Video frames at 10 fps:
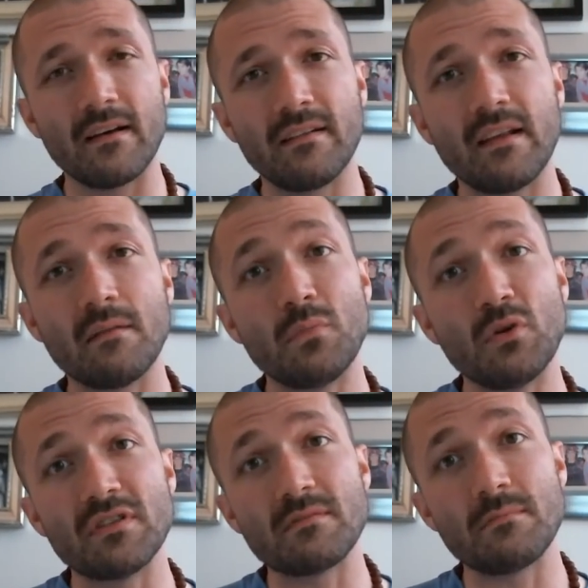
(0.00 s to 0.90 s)
Zen
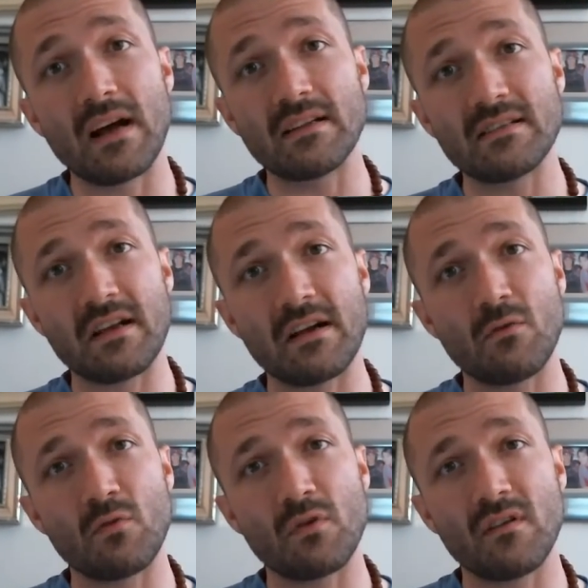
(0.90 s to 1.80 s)
Buddhist
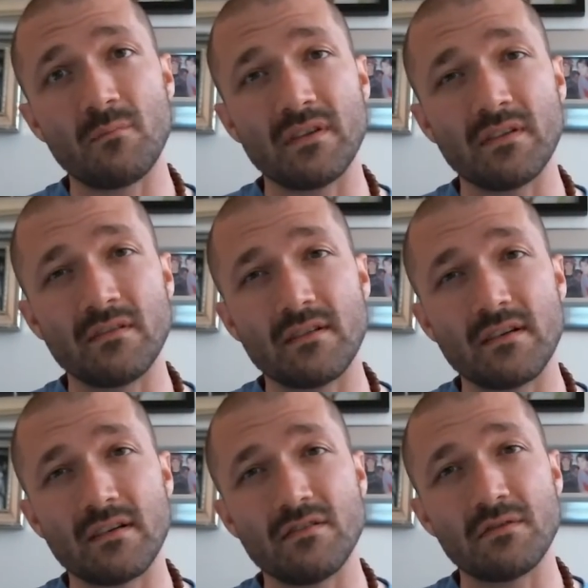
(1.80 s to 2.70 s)
monastery where I've been
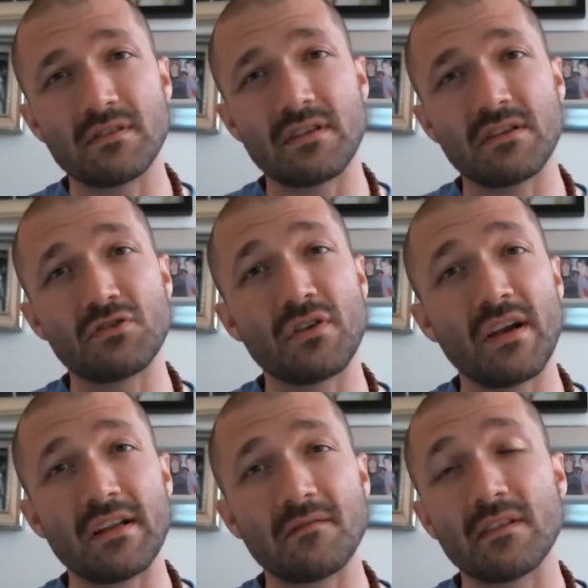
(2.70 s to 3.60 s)
doing Zen
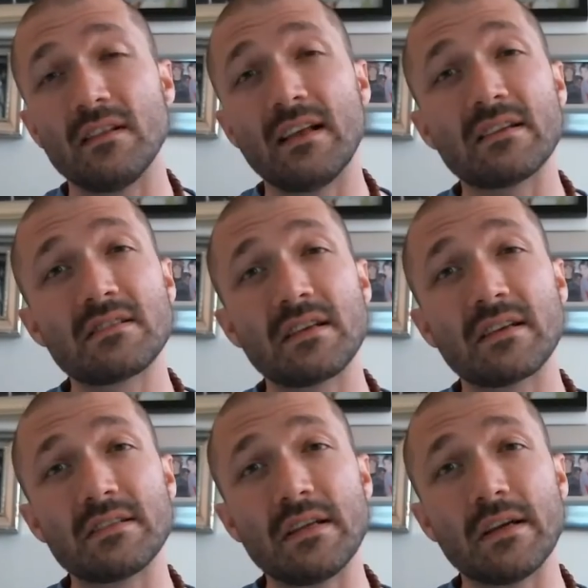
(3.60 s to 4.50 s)
training for the last
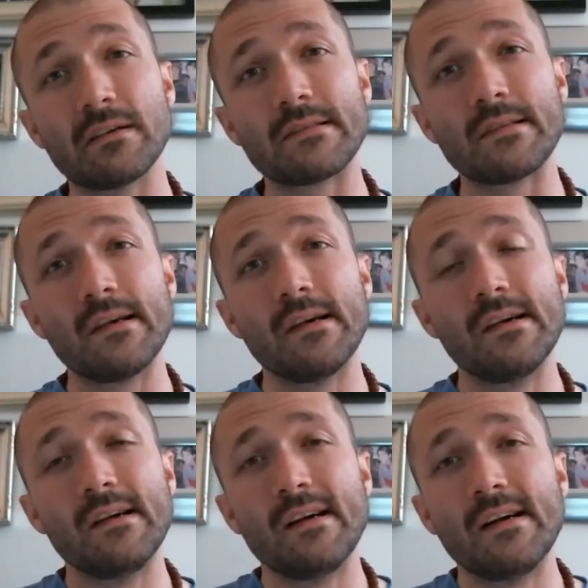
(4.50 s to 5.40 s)
6 years.
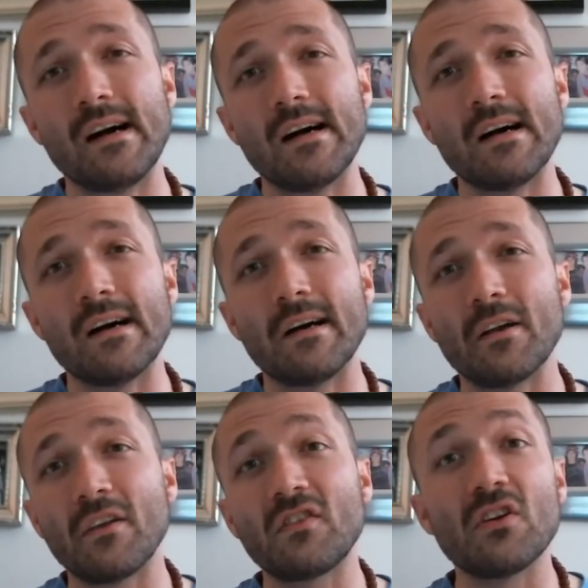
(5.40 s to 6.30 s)

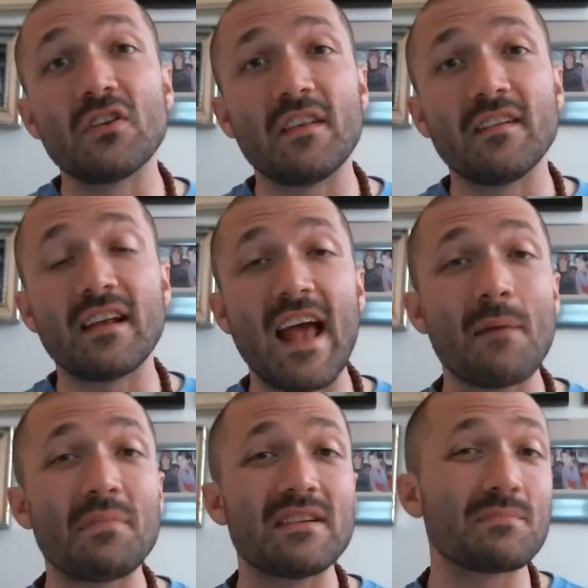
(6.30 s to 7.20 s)
I started the Zen
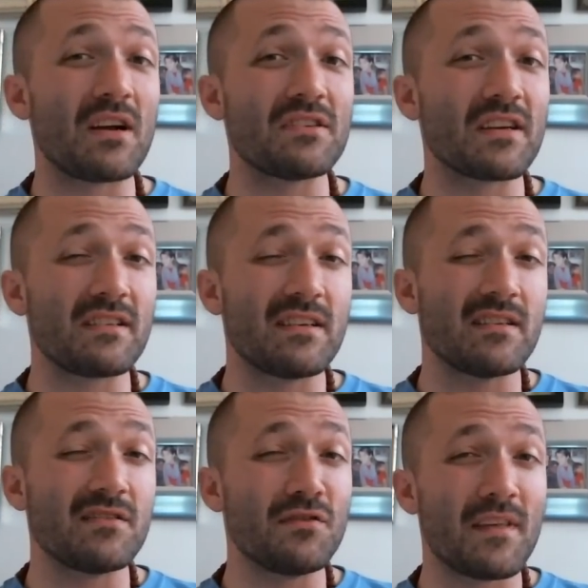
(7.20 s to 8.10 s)
Happiness Project
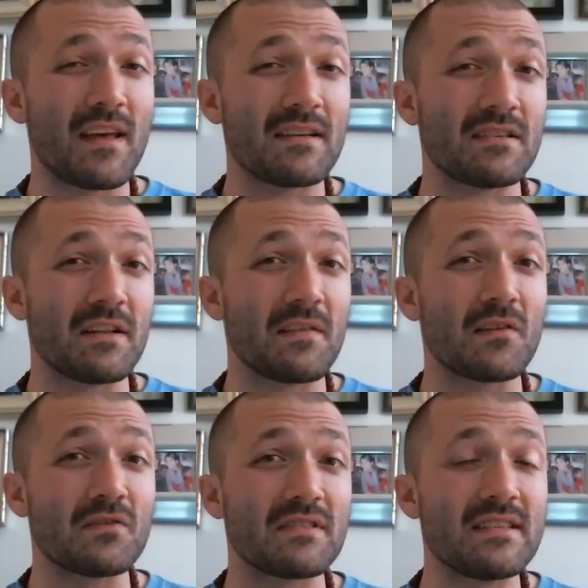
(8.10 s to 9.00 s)
in
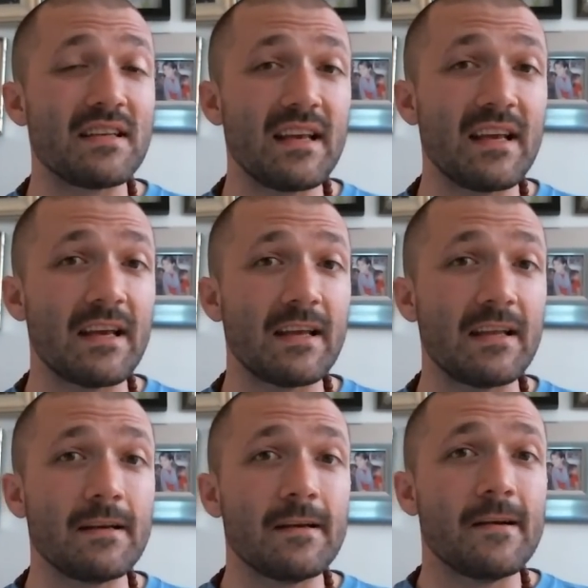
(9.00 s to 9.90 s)

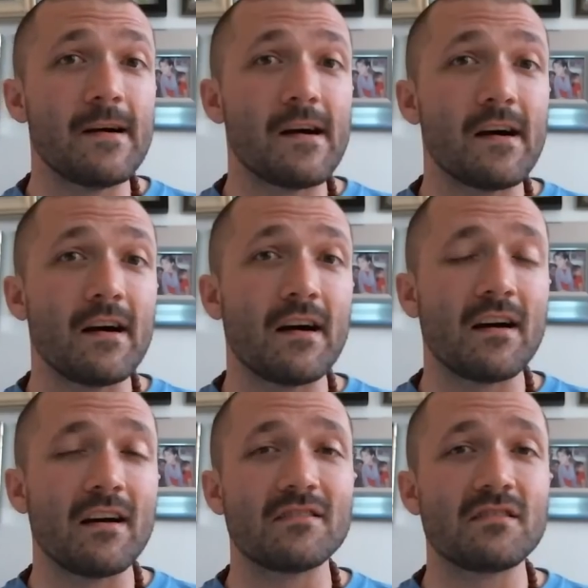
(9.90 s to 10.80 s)
2013
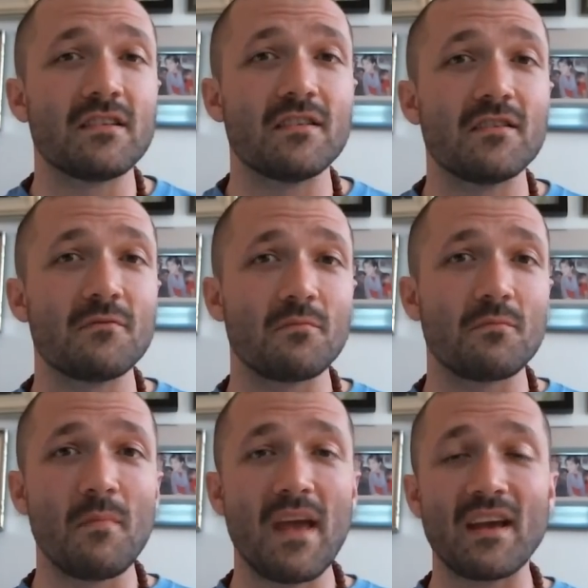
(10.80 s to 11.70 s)
to
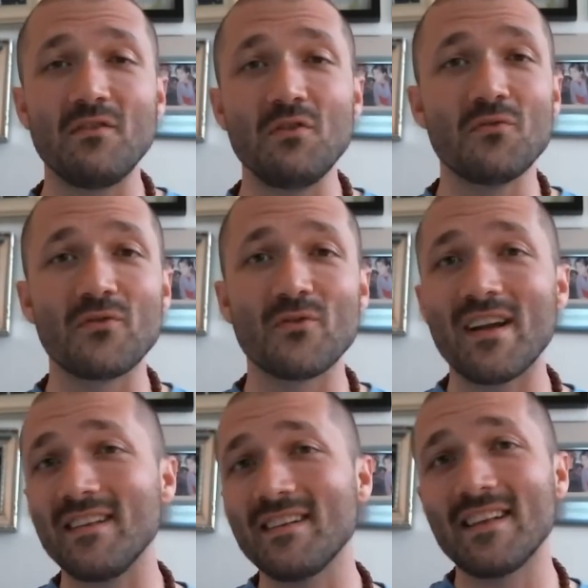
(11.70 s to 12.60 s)
make new
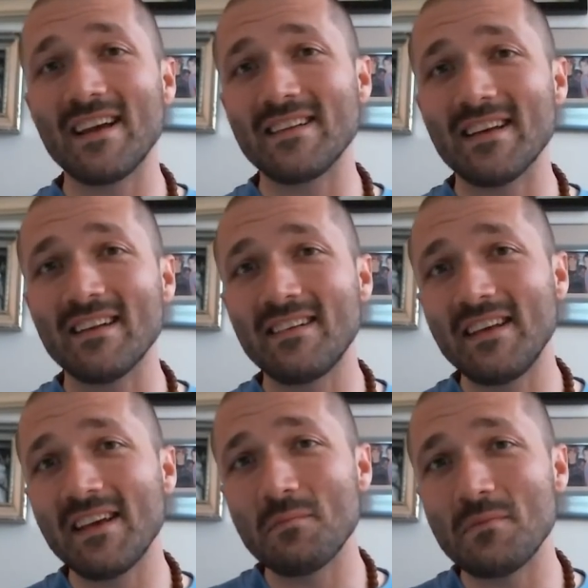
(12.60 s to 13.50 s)
friends like
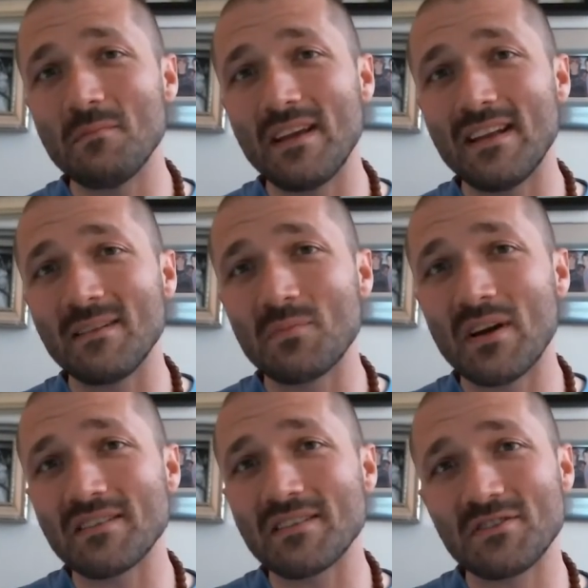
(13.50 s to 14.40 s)
Dusty. I've been meeting
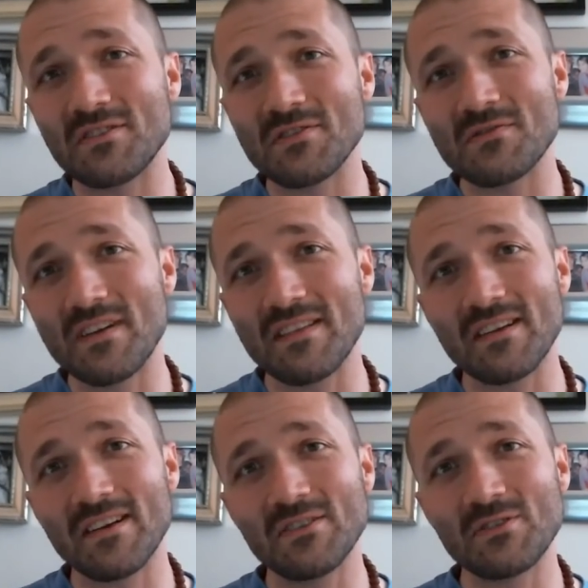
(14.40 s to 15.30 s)
practitioners around
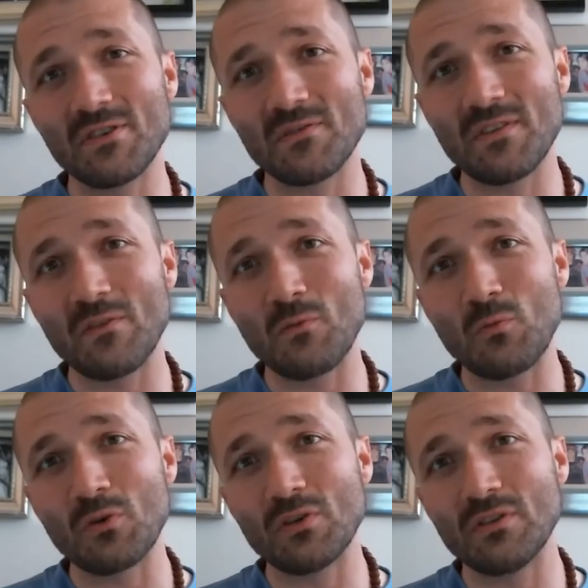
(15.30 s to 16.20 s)
the country and around the
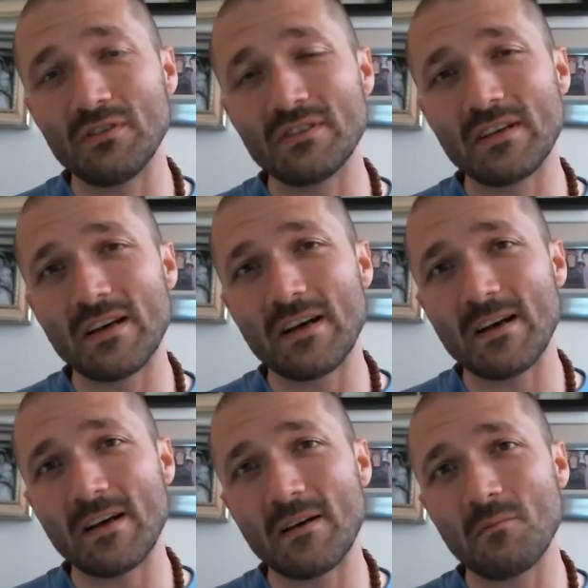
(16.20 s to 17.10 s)
world,
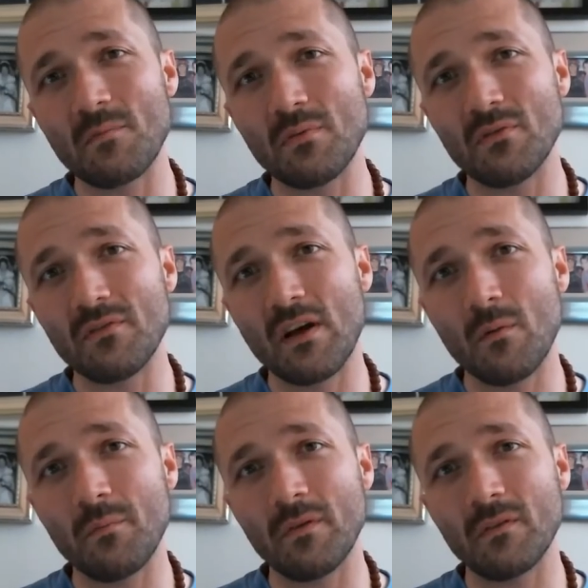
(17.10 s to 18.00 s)
people who've
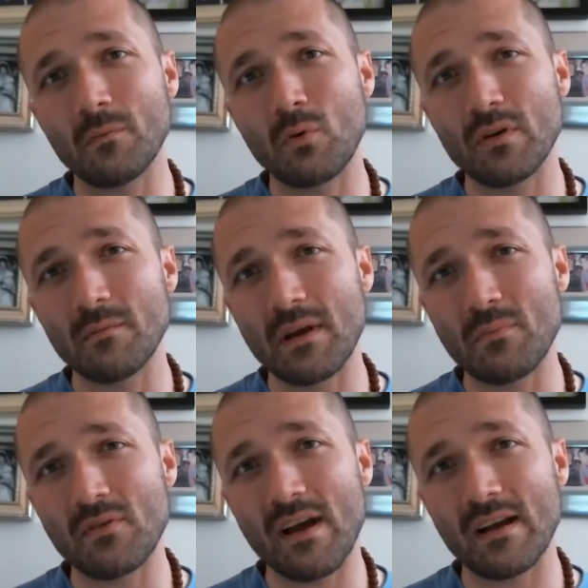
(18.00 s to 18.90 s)
helped and supported
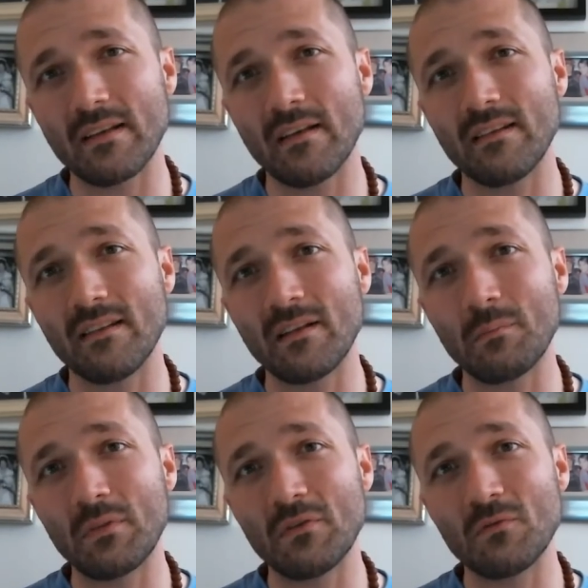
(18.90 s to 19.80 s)
my practice, and
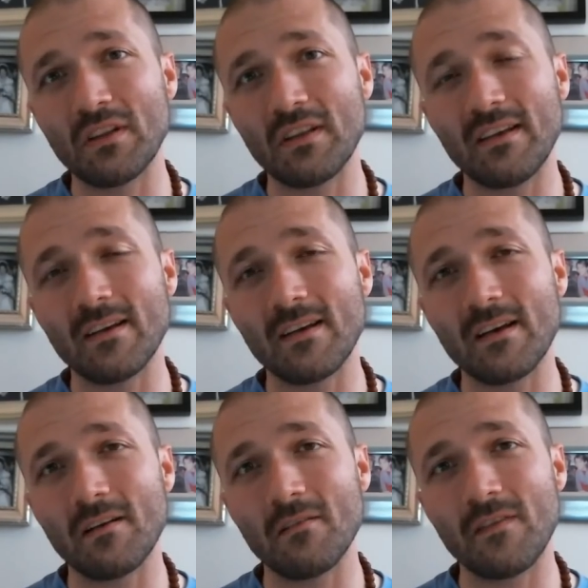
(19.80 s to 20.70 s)
that's been really
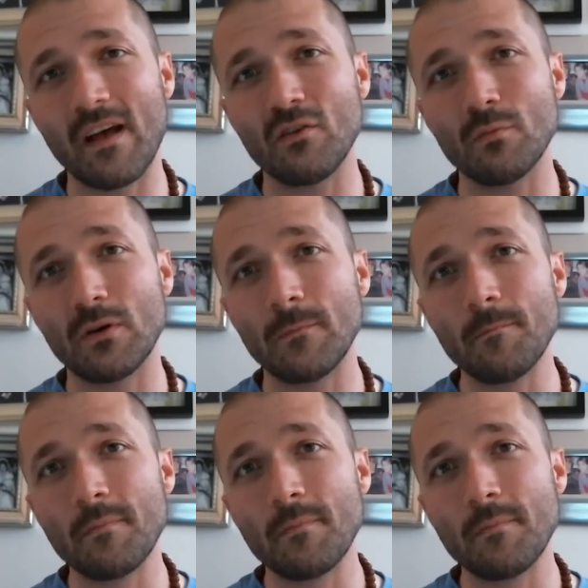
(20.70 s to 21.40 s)
valuable.